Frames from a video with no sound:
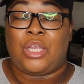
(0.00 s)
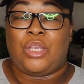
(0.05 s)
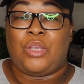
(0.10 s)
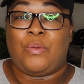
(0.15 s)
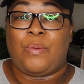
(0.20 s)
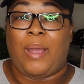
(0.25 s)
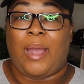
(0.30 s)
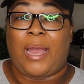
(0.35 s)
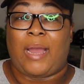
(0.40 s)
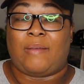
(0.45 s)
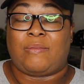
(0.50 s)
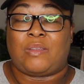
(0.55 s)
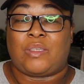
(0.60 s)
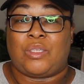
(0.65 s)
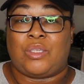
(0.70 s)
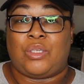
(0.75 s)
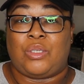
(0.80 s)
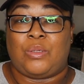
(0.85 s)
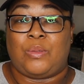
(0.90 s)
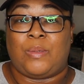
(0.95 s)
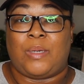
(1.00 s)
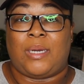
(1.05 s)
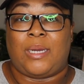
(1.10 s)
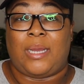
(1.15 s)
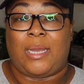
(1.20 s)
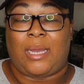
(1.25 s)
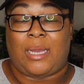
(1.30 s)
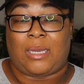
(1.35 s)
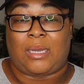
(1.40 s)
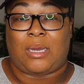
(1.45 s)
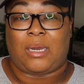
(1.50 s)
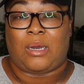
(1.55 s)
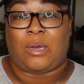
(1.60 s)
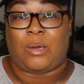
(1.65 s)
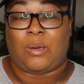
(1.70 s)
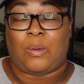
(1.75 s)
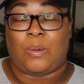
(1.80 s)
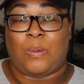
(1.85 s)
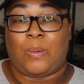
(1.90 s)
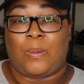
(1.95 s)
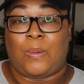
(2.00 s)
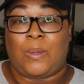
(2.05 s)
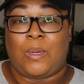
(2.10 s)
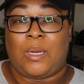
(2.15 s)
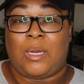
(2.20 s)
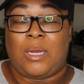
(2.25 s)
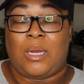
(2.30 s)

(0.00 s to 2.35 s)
You have to do an echo.